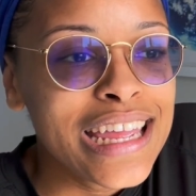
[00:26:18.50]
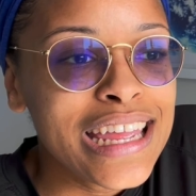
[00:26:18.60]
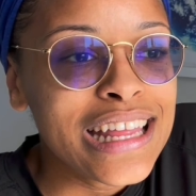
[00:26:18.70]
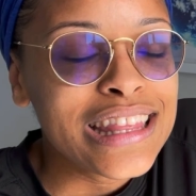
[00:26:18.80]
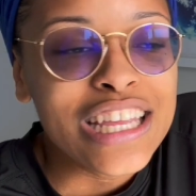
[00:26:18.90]

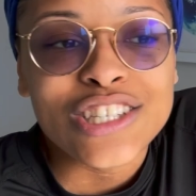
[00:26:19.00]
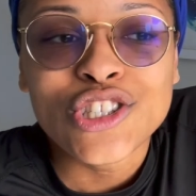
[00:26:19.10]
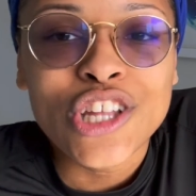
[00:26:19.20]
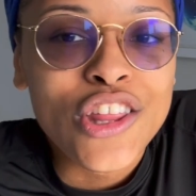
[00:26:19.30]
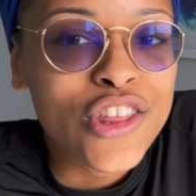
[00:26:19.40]
there is
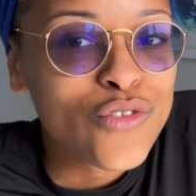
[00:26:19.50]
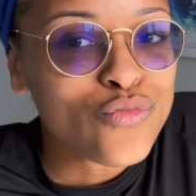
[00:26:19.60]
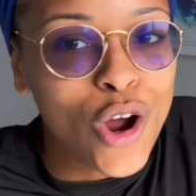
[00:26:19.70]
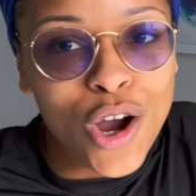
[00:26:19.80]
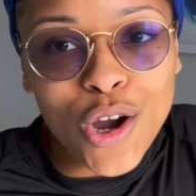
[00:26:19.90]
nothing
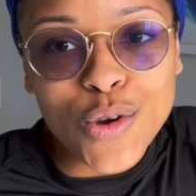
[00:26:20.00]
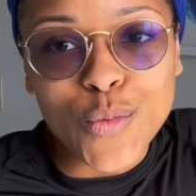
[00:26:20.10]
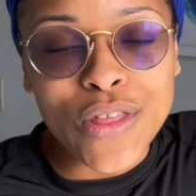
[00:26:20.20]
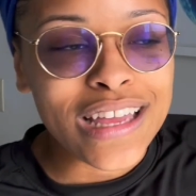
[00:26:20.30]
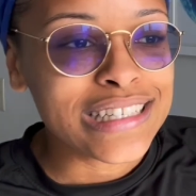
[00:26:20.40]
wrong with
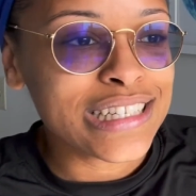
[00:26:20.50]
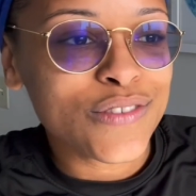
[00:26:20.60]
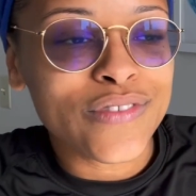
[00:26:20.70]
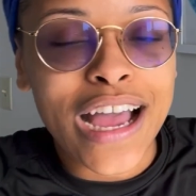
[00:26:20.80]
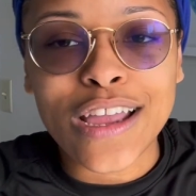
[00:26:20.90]

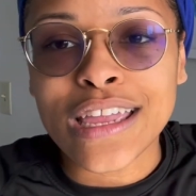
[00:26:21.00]
identifying